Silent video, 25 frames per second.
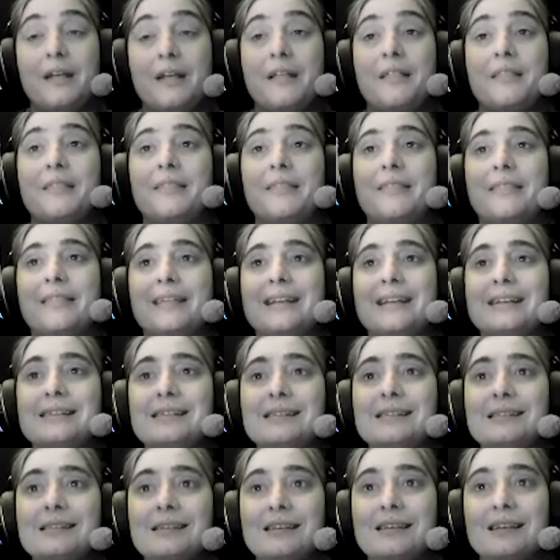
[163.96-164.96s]

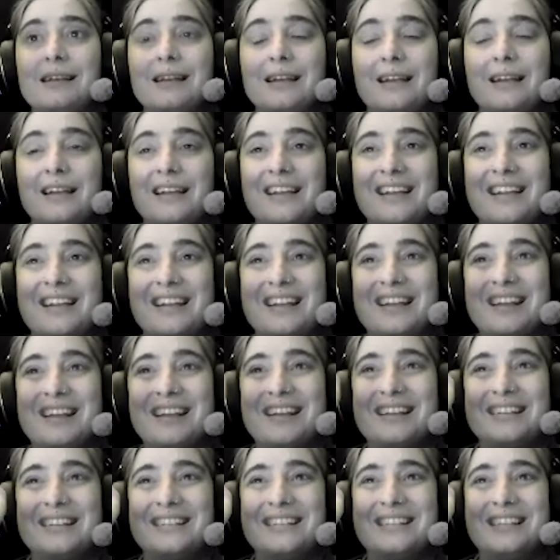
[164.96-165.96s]
This
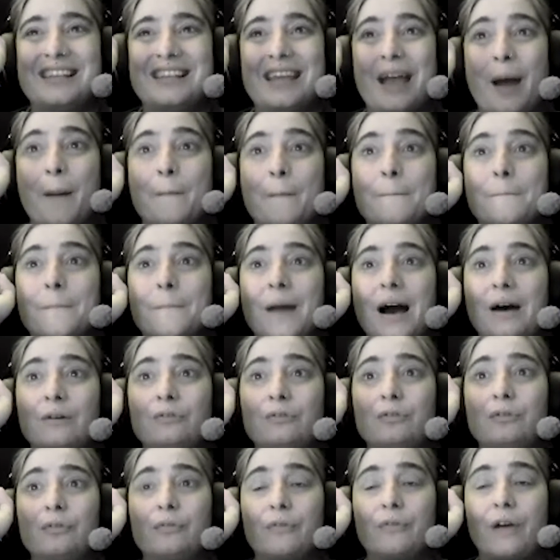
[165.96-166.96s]
is the
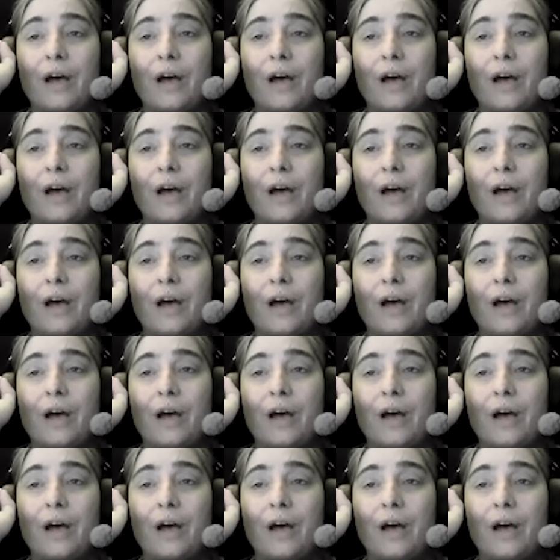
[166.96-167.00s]
amount